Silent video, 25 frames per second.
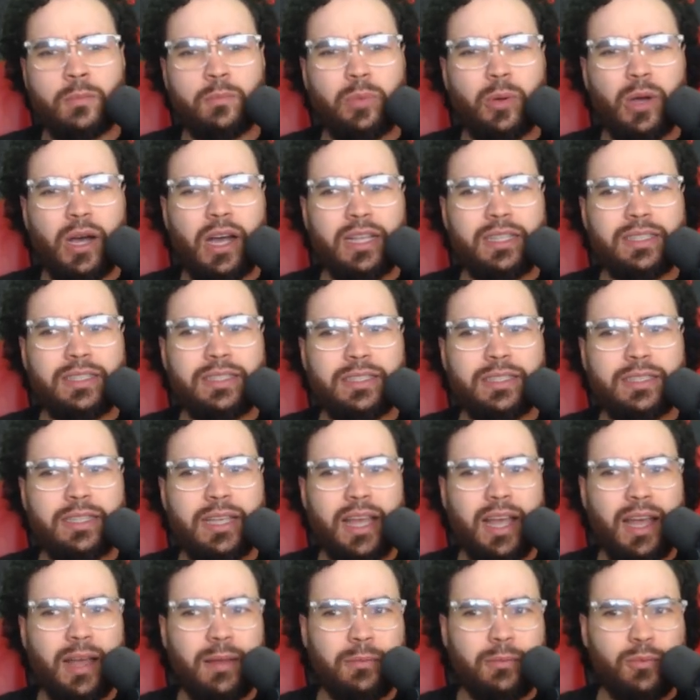But
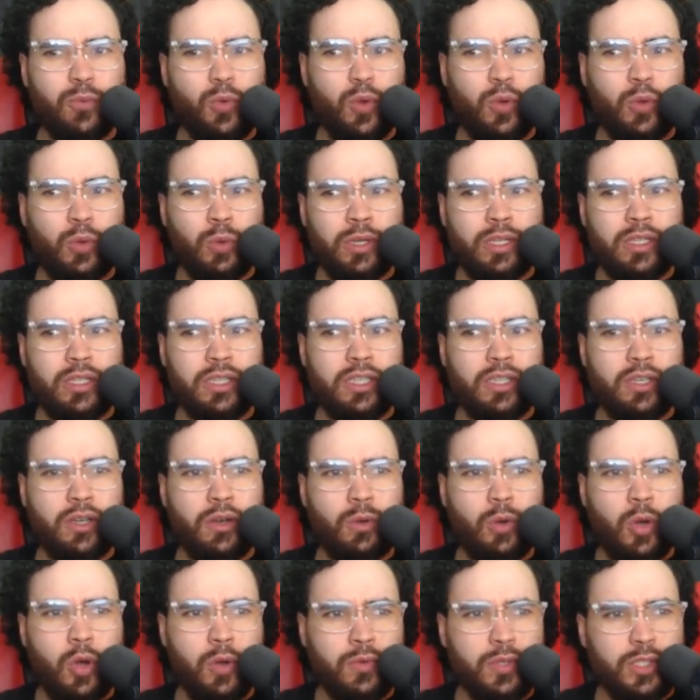we'll quickly
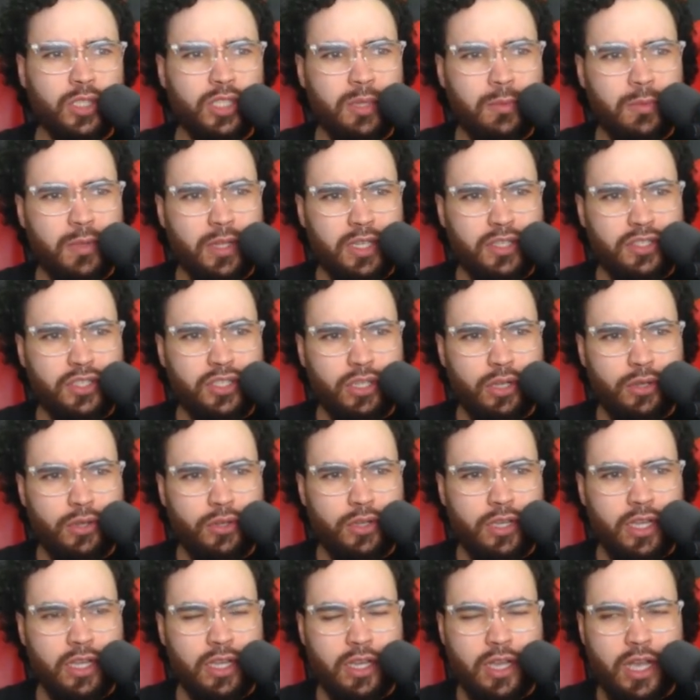go over some of this. So
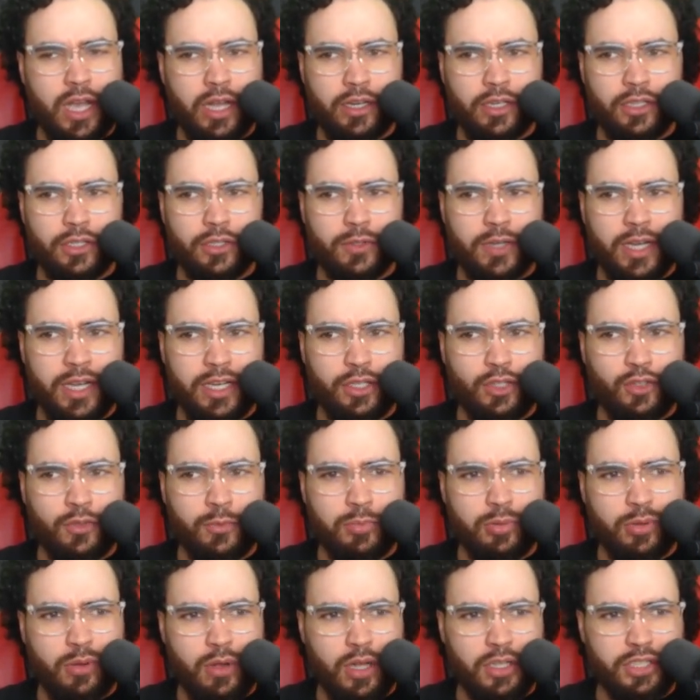you can kind of create new
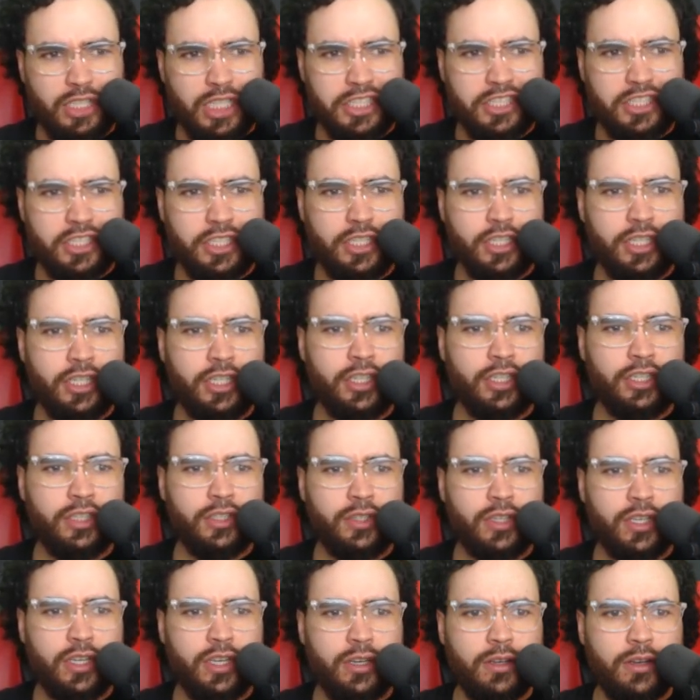projects here. You
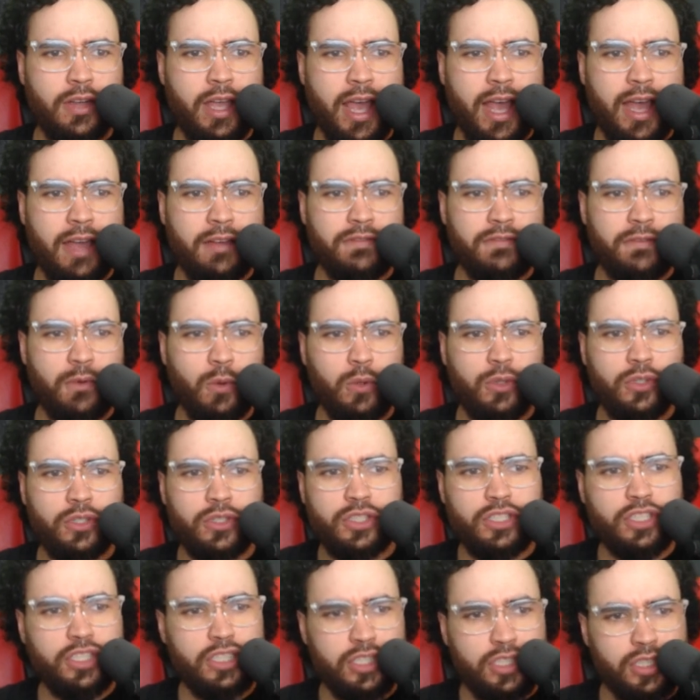can add
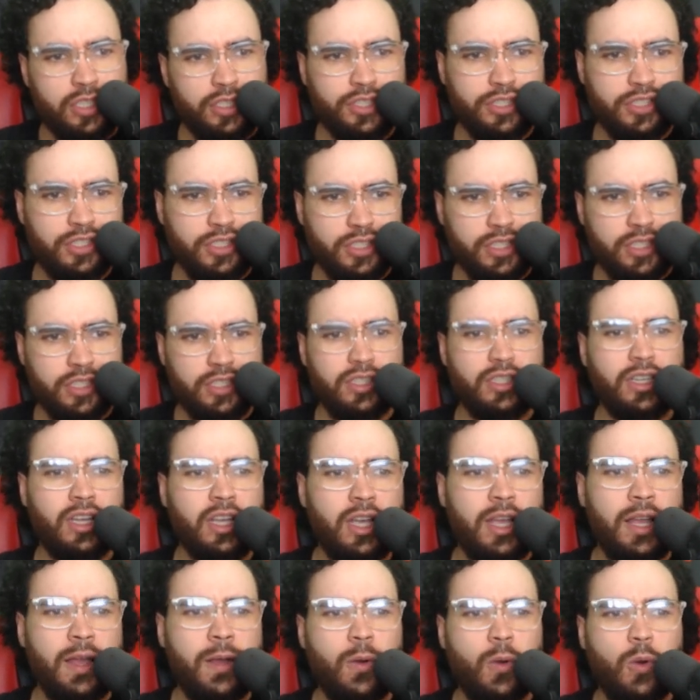folders here so you can
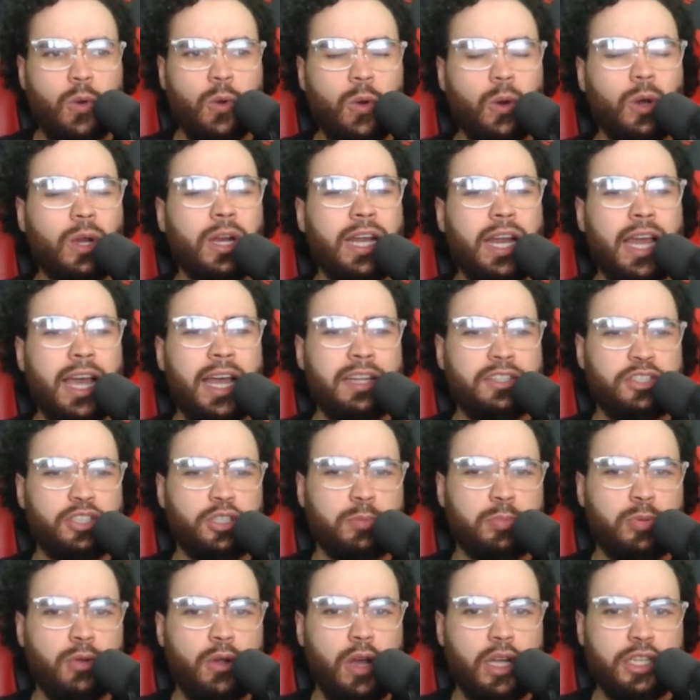organize
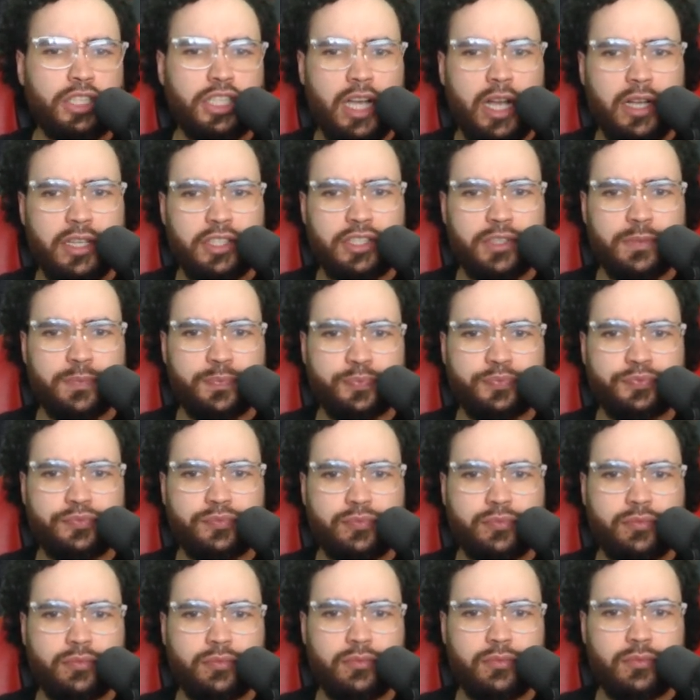your projects.
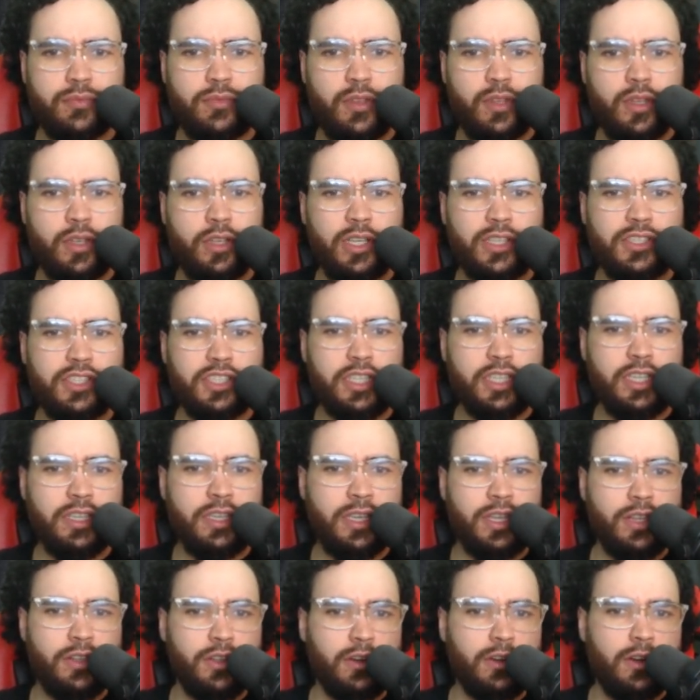You can see
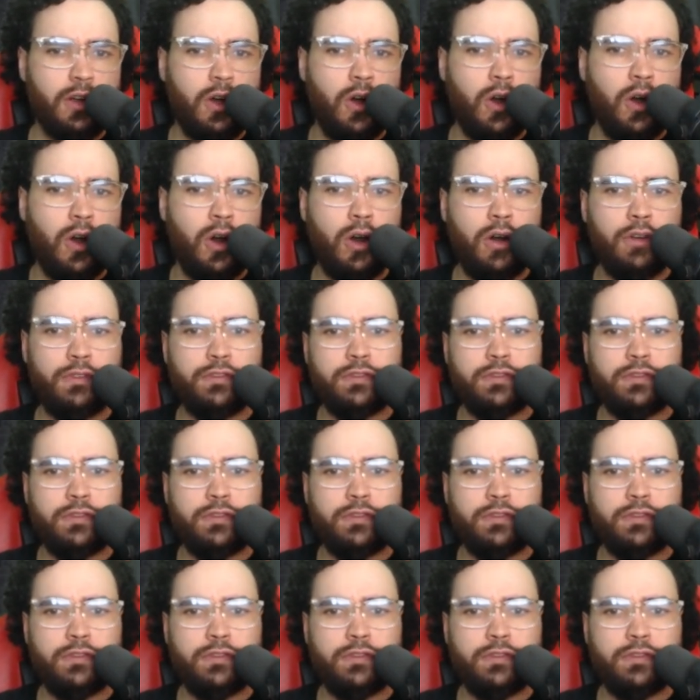either all